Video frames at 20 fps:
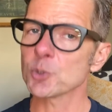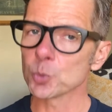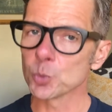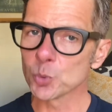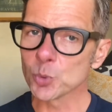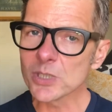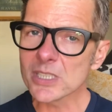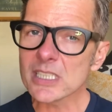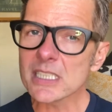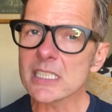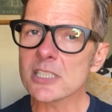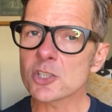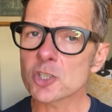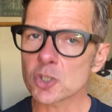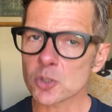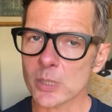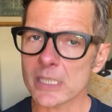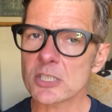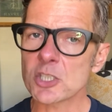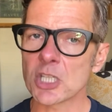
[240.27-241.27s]
really
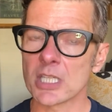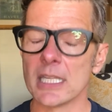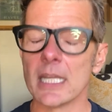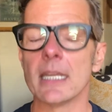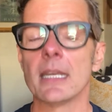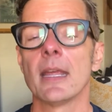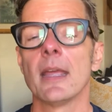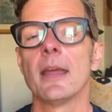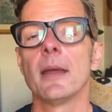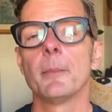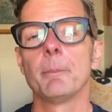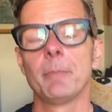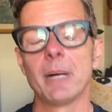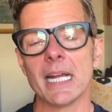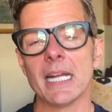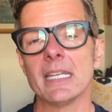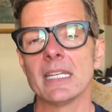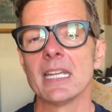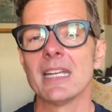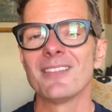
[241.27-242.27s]
stretching it,
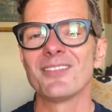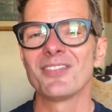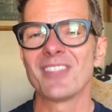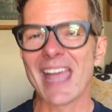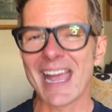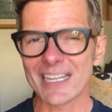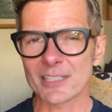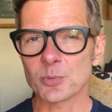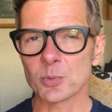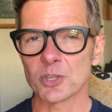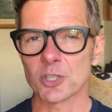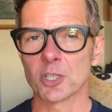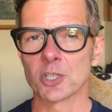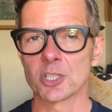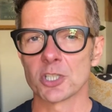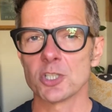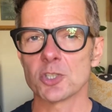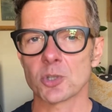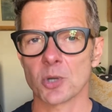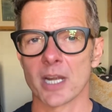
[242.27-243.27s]
but that's what they're
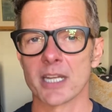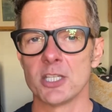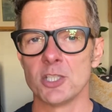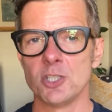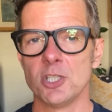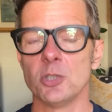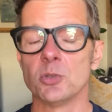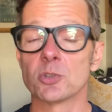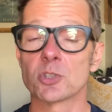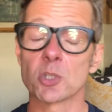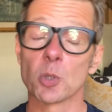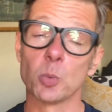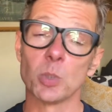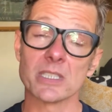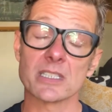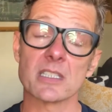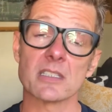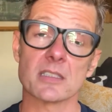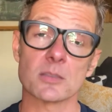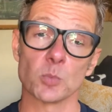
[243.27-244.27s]
going to try to do. So
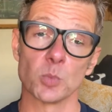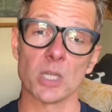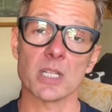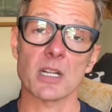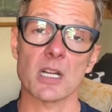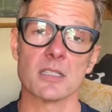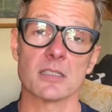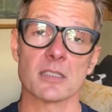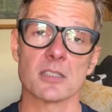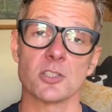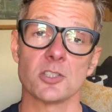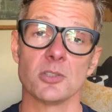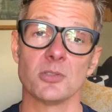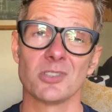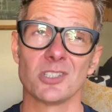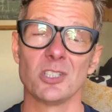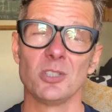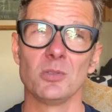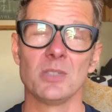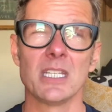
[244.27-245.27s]
what constitutes
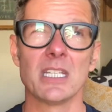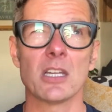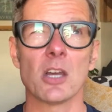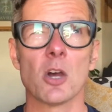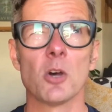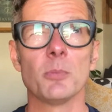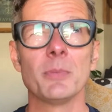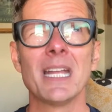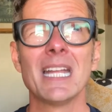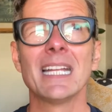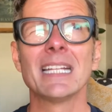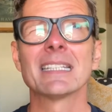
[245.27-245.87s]
a unique home?